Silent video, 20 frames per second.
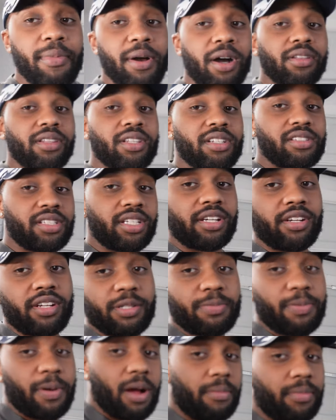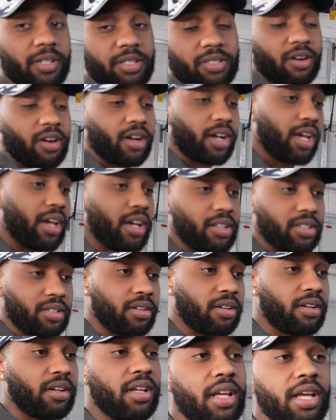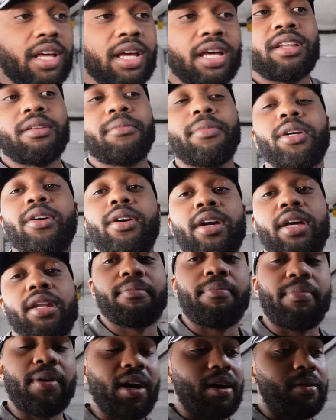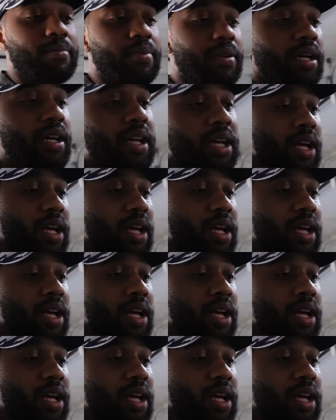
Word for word: about the serious problem this car has. So let me go ahead and pop